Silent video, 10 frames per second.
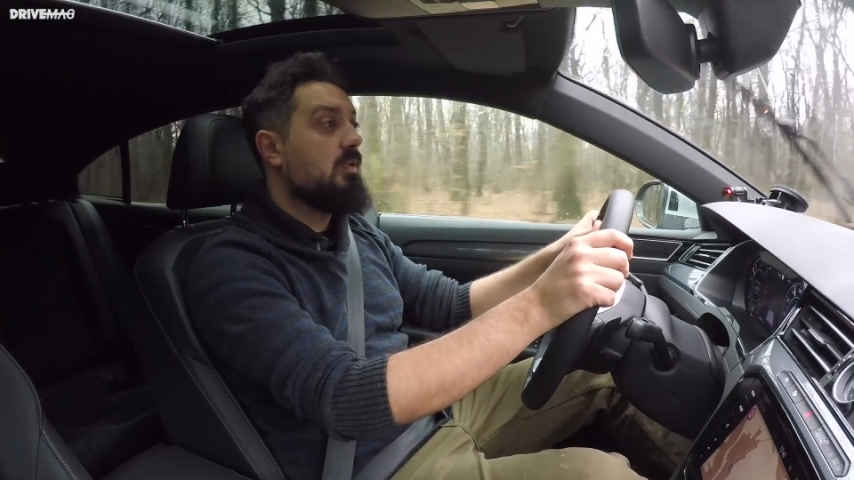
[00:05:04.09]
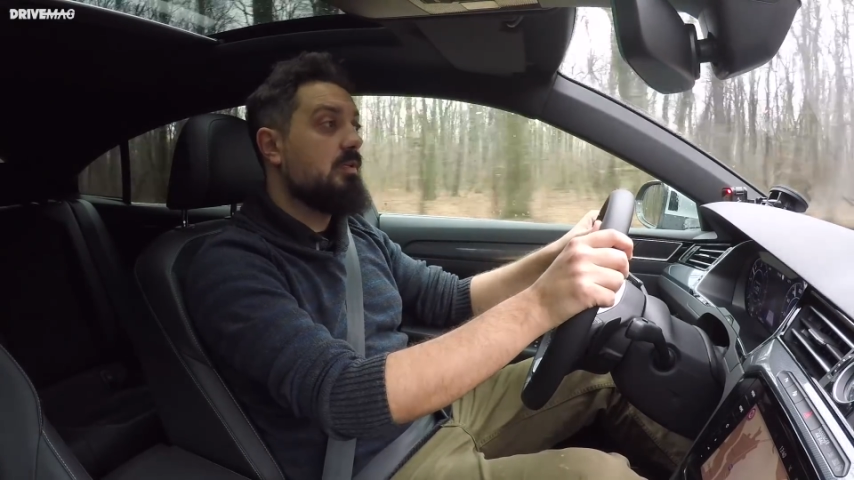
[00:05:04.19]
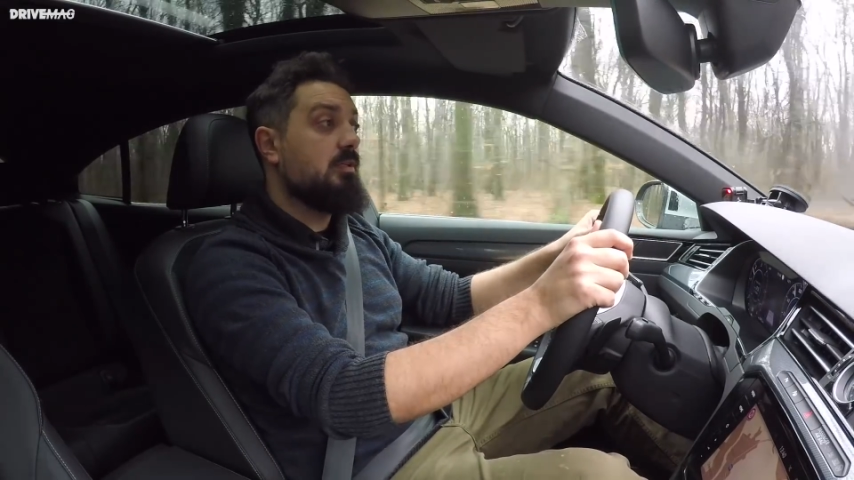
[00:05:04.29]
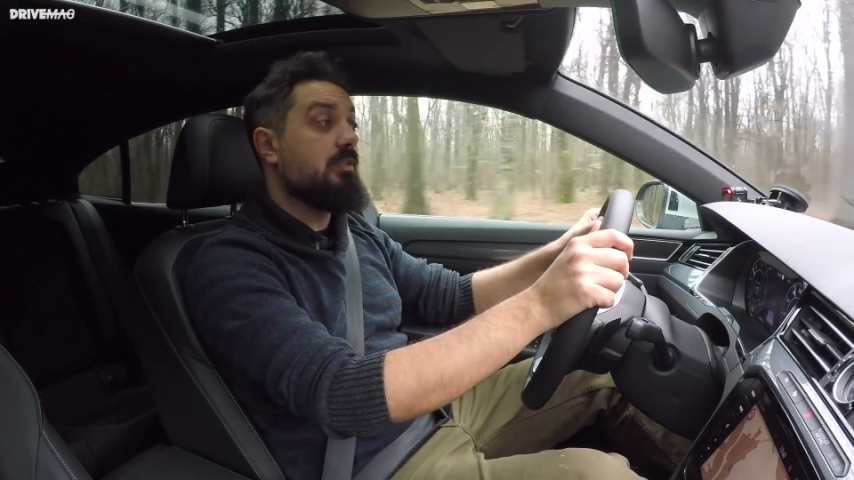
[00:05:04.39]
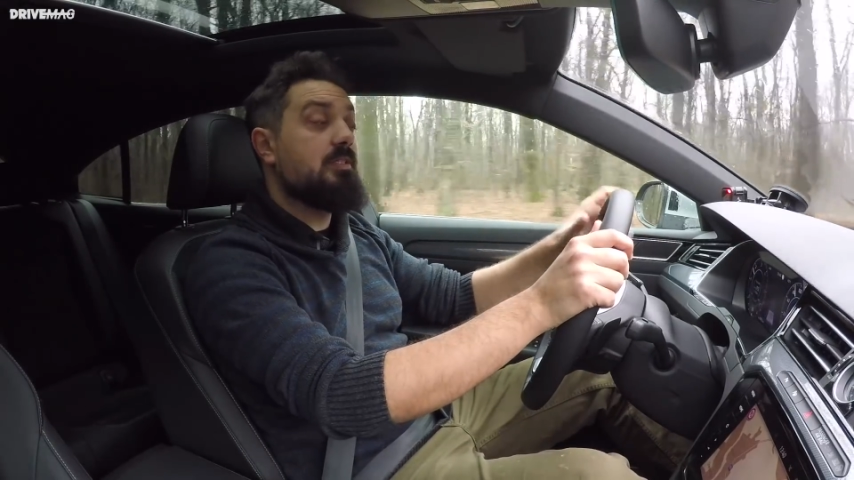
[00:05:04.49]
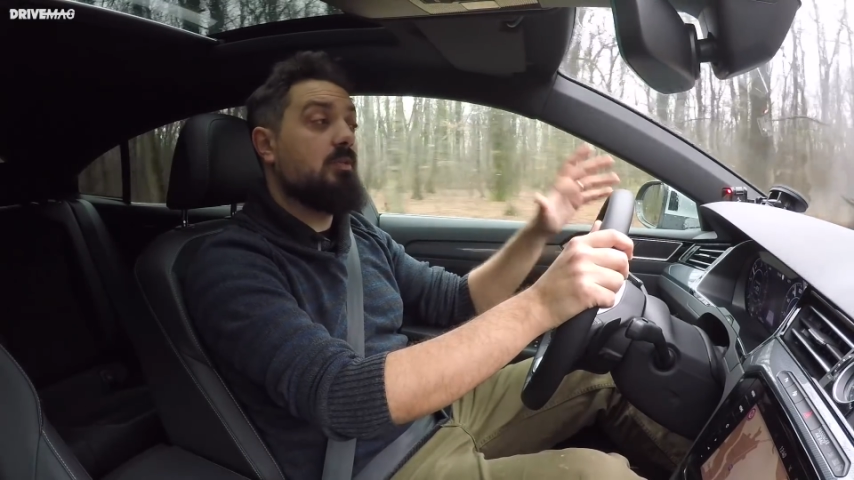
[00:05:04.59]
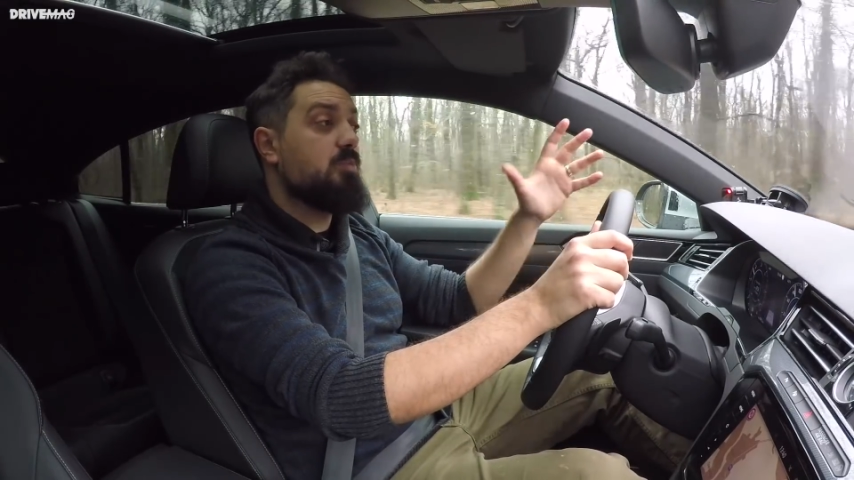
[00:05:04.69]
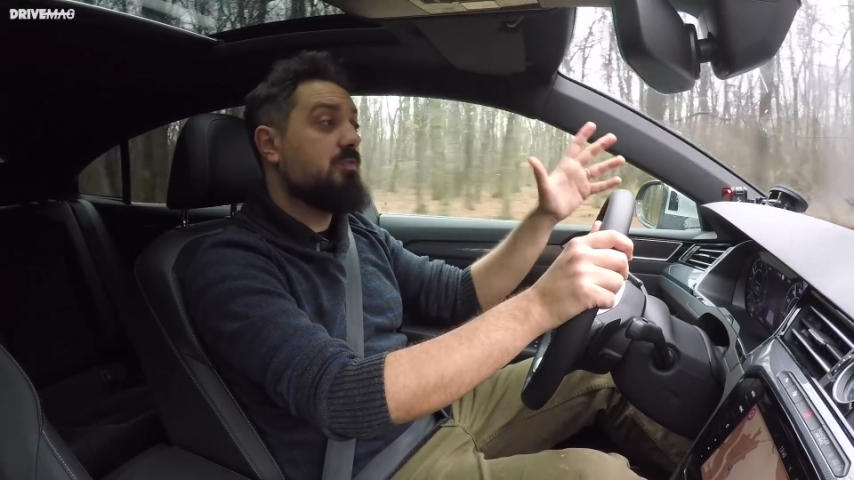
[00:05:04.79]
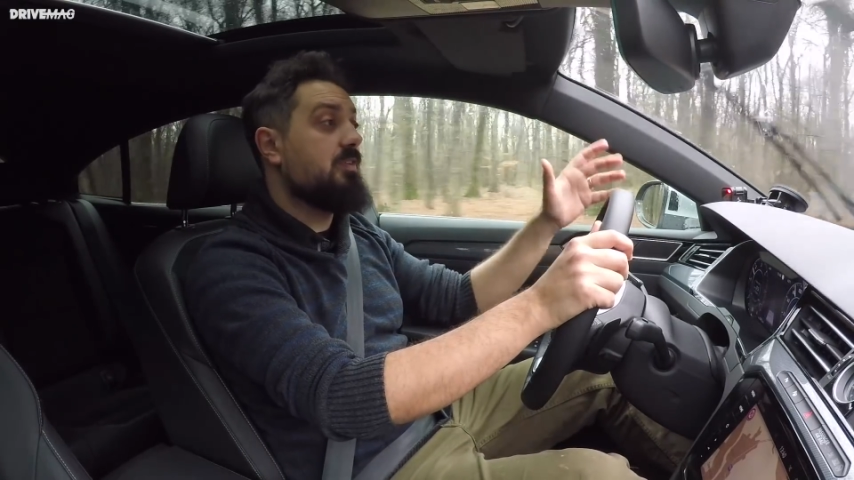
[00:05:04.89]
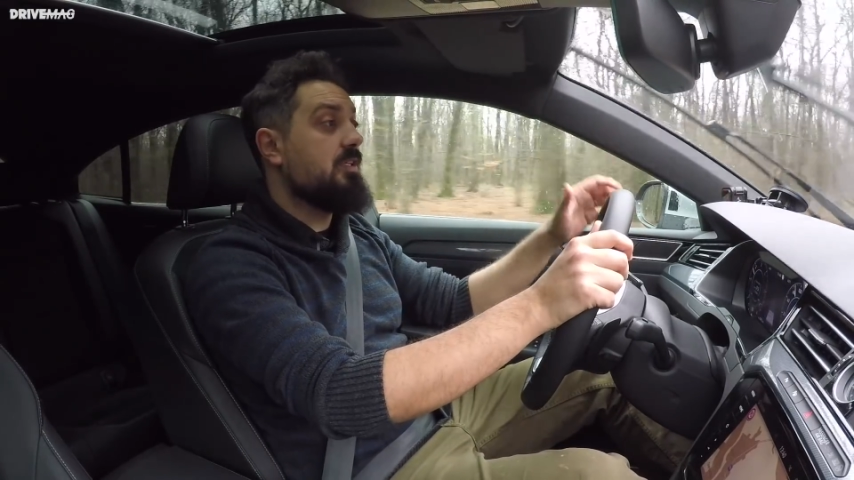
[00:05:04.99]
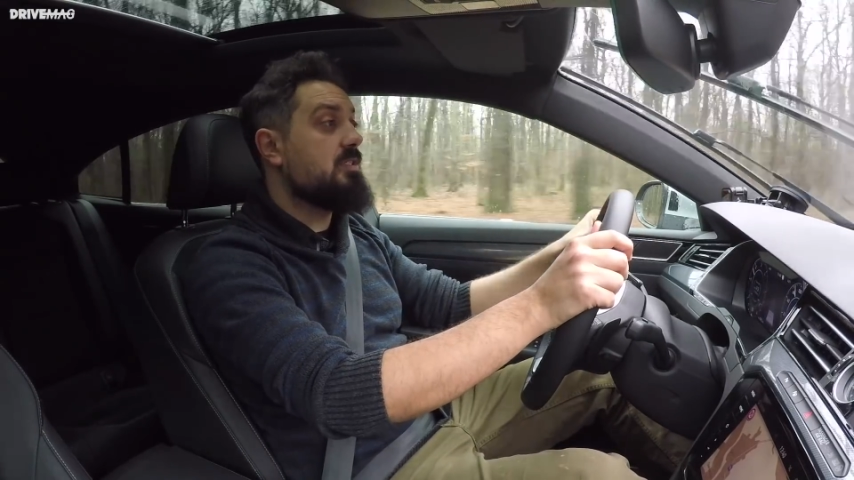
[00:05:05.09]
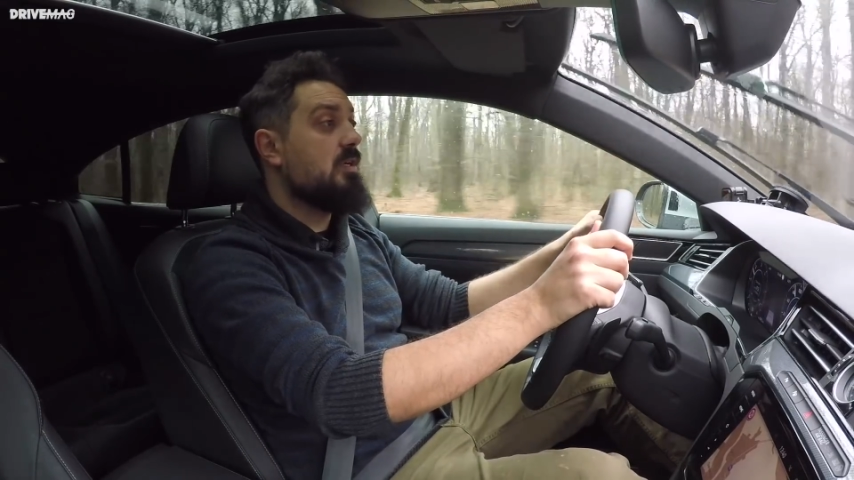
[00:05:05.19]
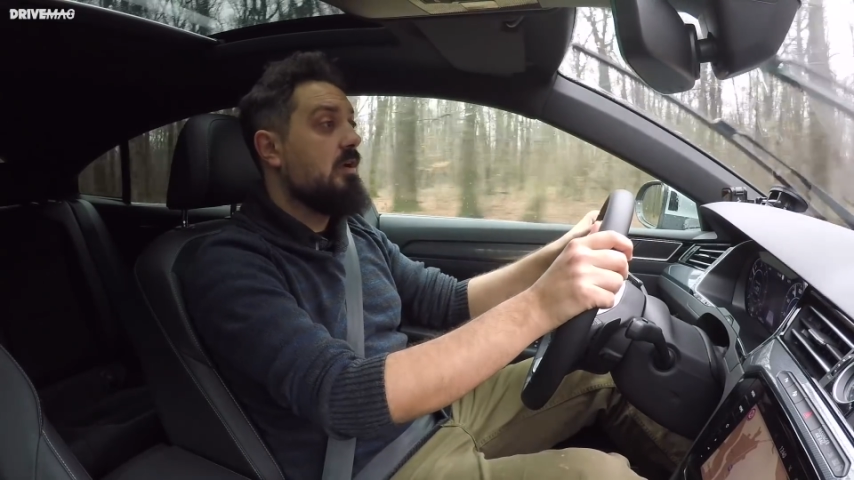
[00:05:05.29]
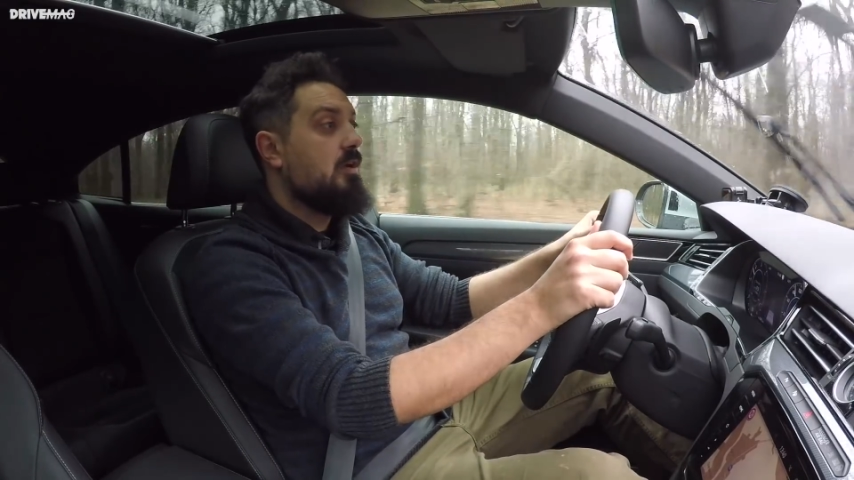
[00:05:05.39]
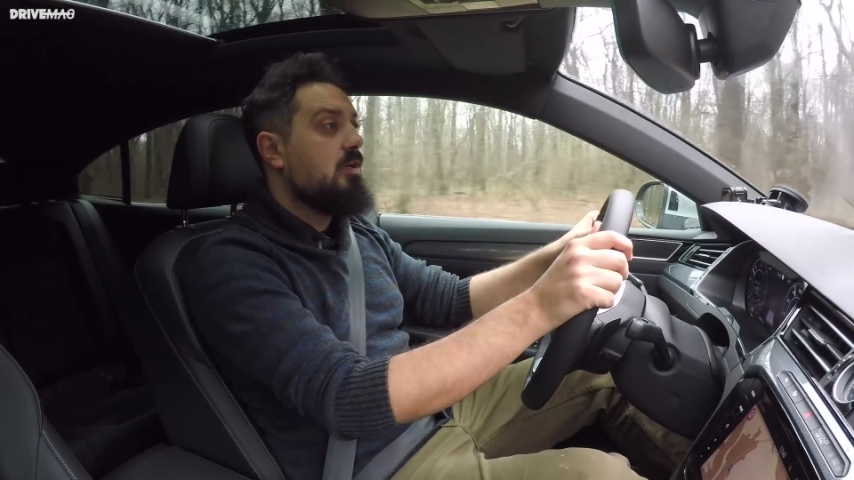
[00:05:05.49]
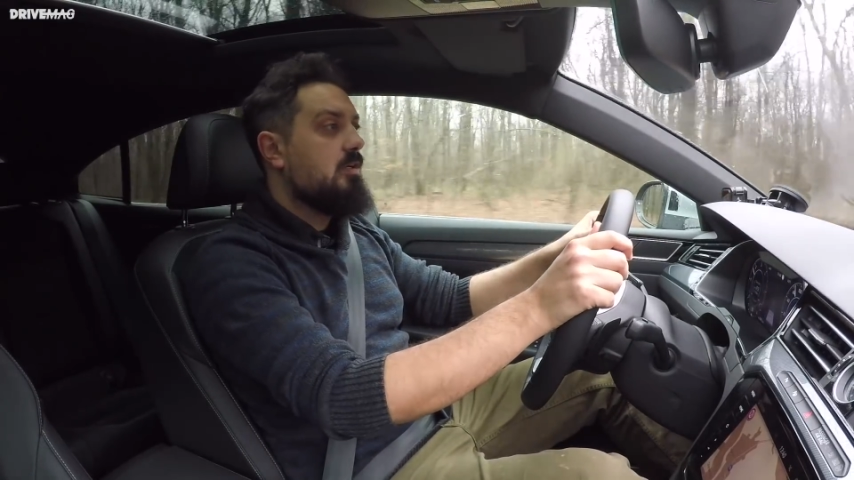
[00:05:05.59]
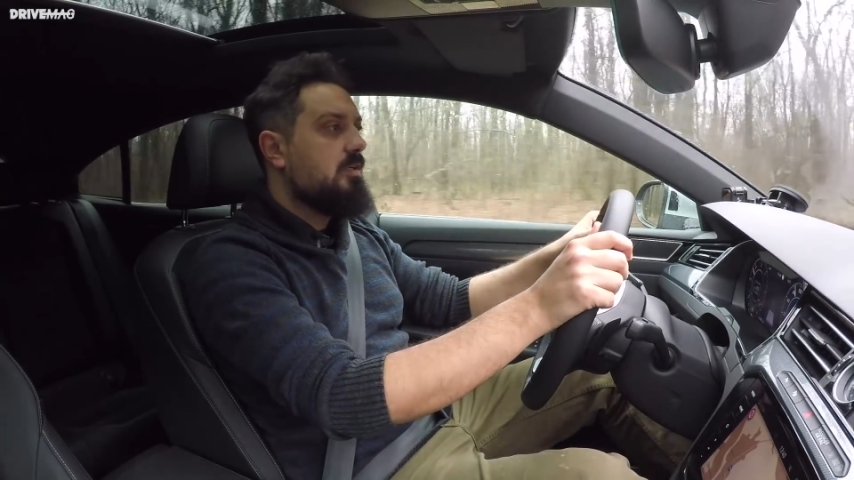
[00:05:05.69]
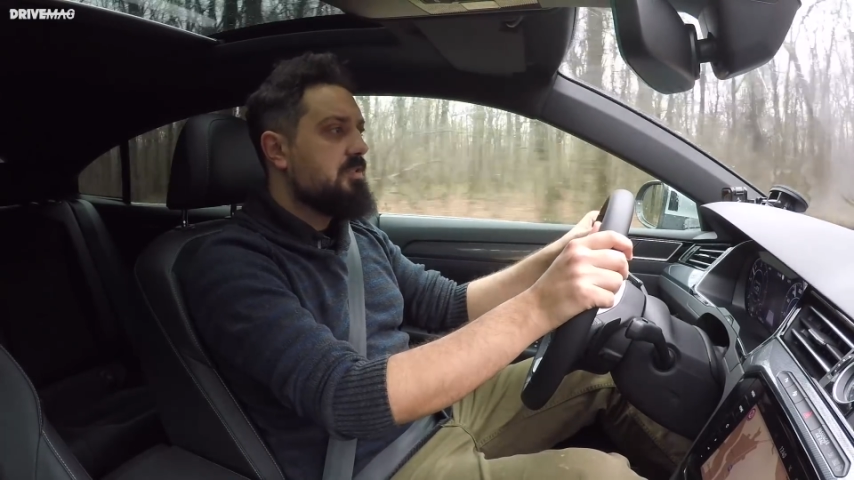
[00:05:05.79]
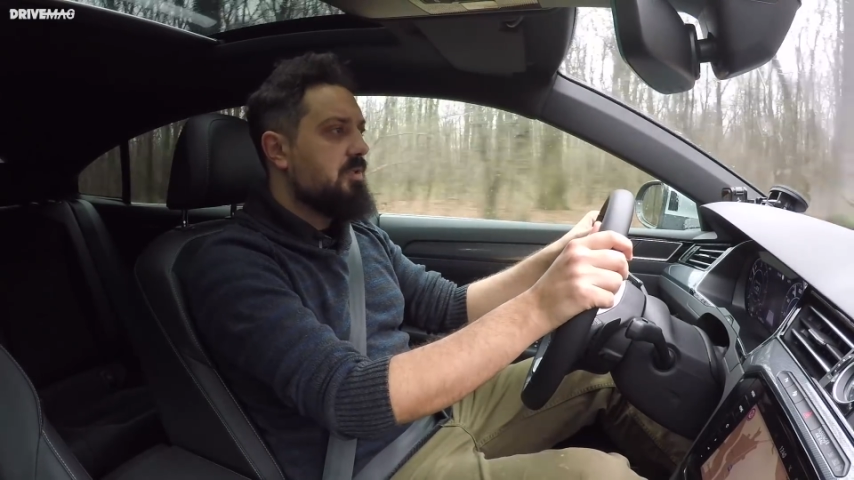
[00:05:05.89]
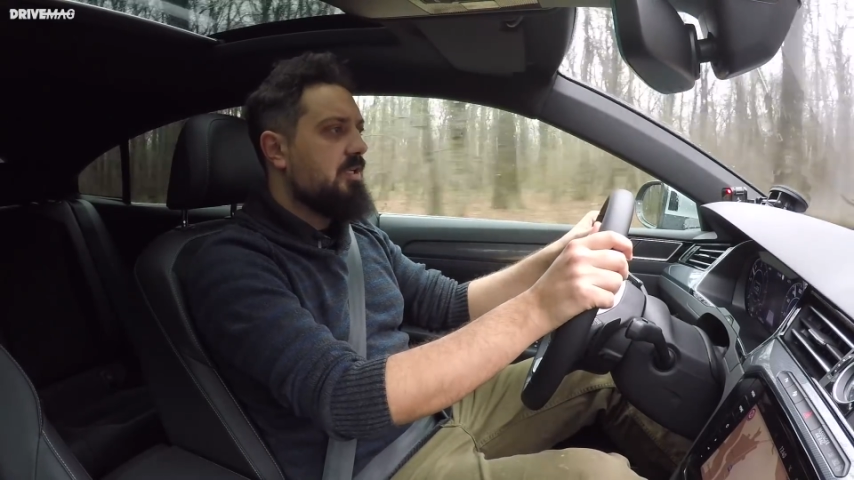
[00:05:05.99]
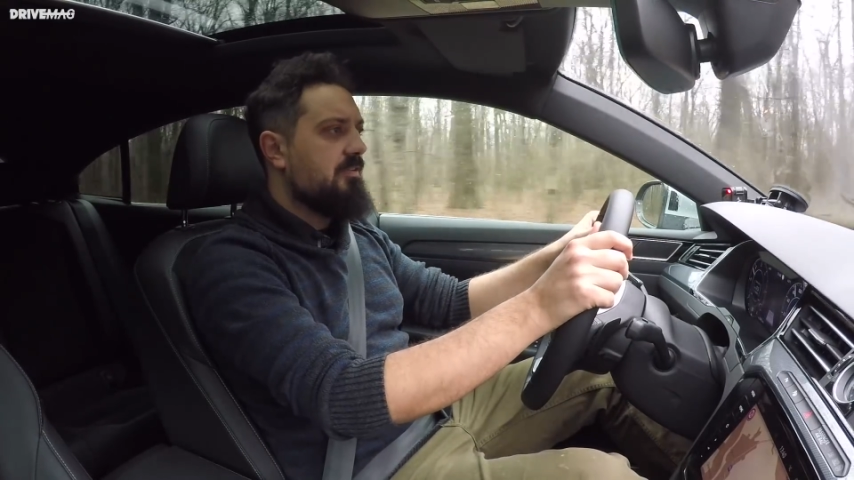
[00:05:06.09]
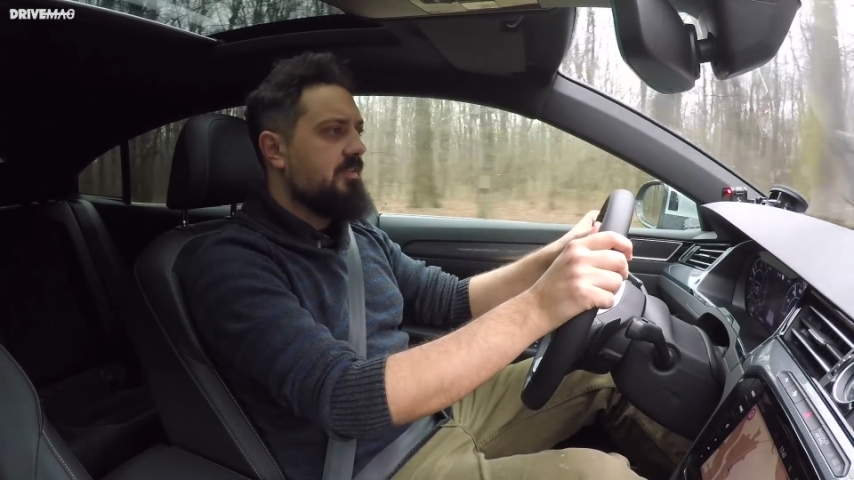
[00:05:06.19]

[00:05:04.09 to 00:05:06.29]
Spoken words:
Yeah, the soundproofing is really a